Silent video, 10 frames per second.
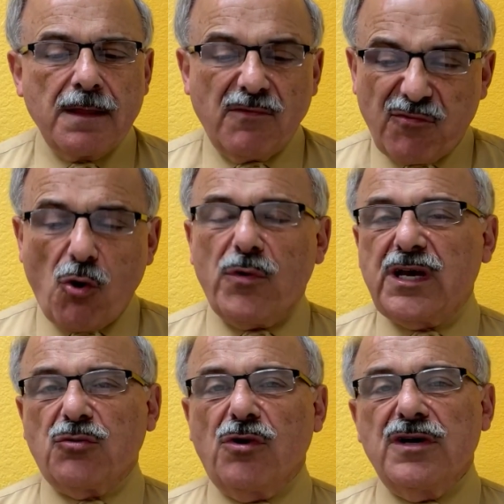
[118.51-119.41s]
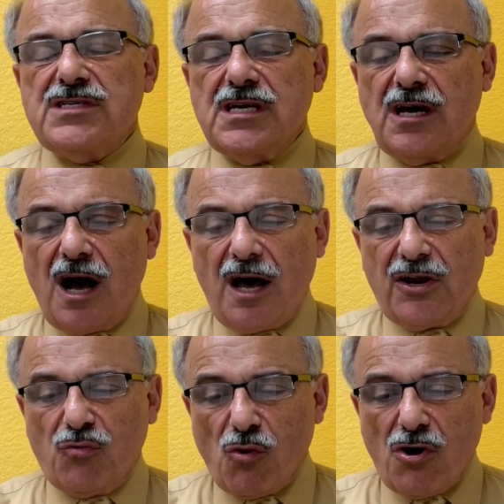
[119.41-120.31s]
before we can really see God
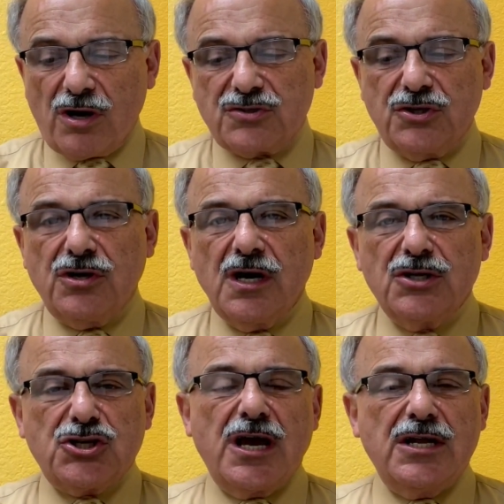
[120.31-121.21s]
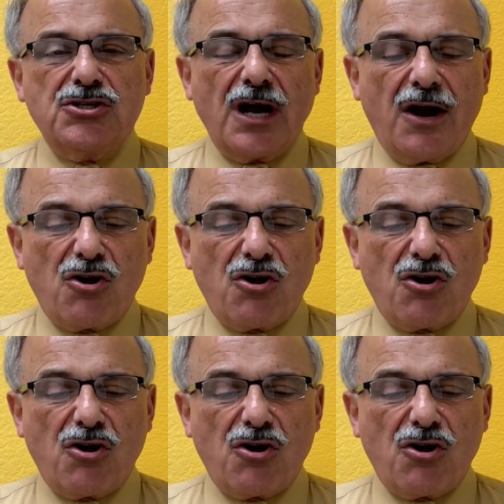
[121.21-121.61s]
at work to change our